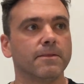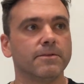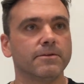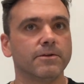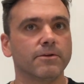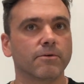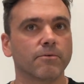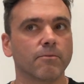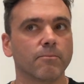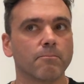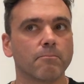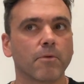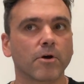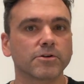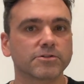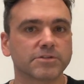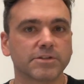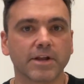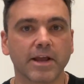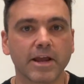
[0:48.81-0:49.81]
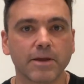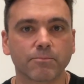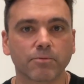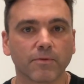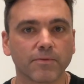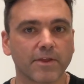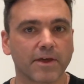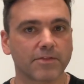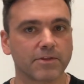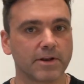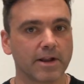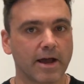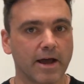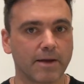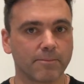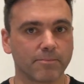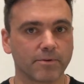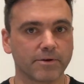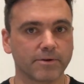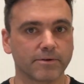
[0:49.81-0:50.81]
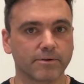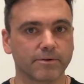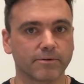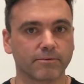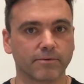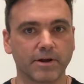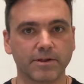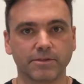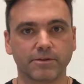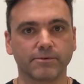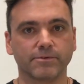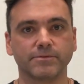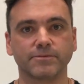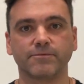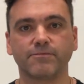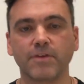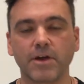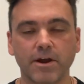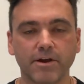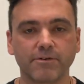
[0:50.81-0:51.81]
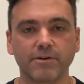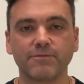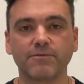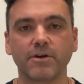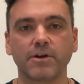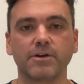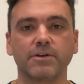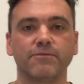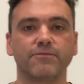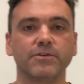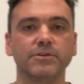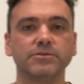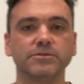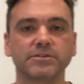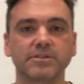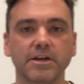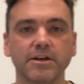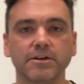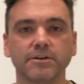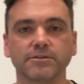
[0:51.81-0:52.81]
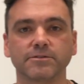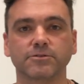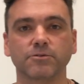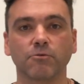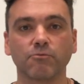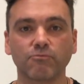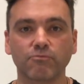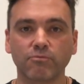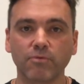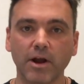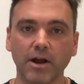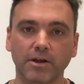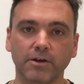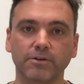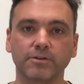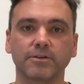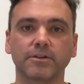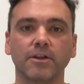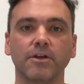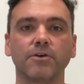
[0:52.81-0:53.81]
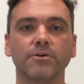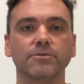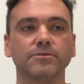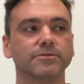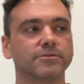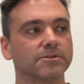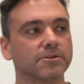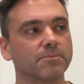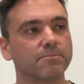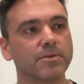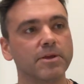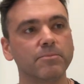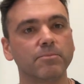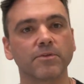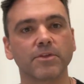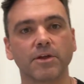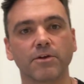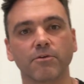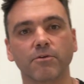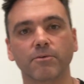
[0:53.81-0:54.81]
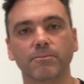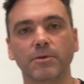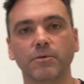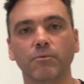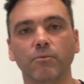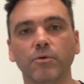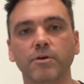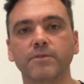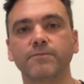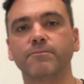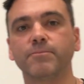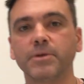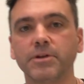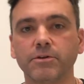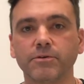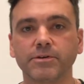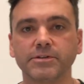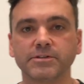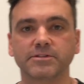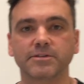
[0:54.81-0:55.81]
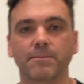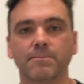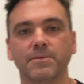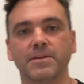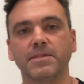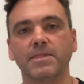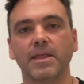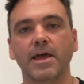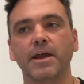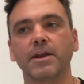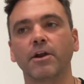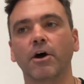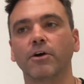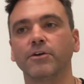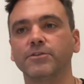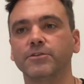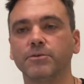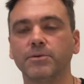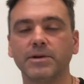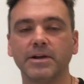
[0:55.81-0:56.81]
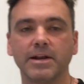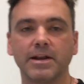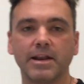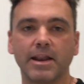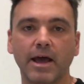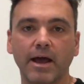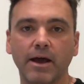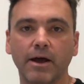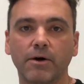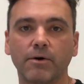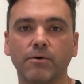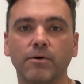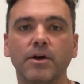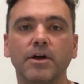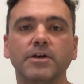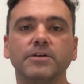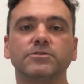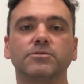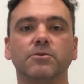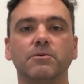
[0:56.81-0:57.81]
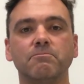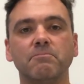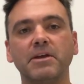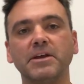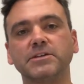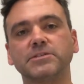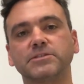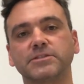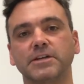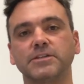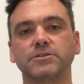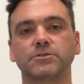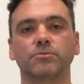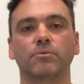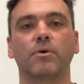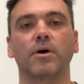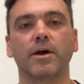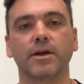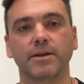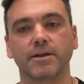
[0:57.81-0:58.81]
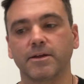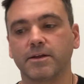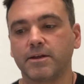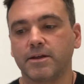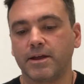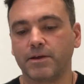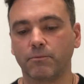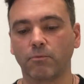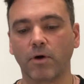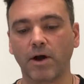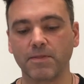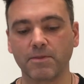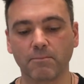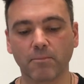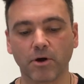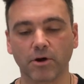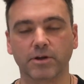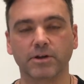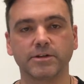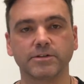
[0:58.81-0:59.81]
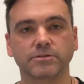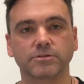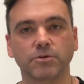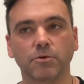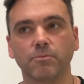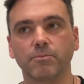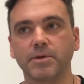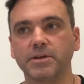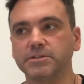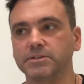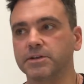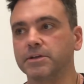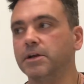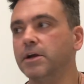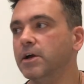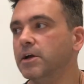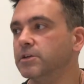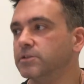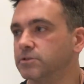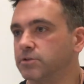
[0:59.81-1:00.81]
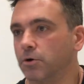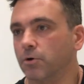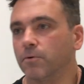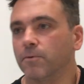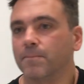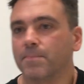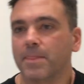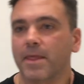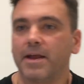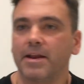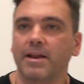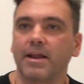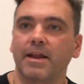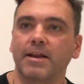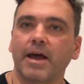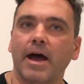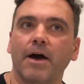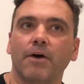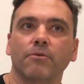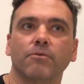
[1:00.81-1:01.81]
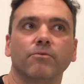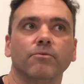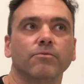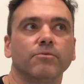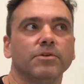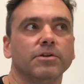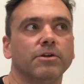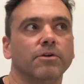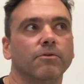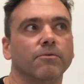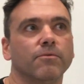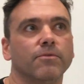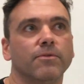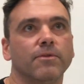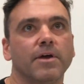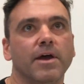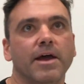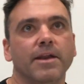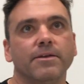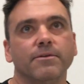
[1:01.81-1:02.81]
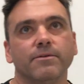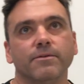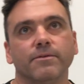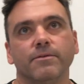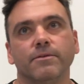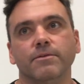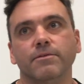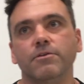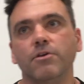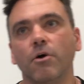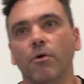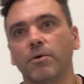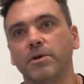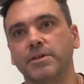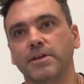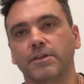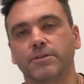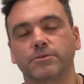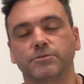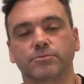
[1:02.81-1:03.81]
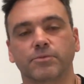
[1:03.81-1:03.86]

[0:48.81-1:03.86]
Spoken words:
You know, March and April, nothing happened, right? There was very, very few sales, so record lows. So the people that normally would have been doing something then are doing it now. So it makes sense why the market is so busy. So, and how, you know, and knowing that there's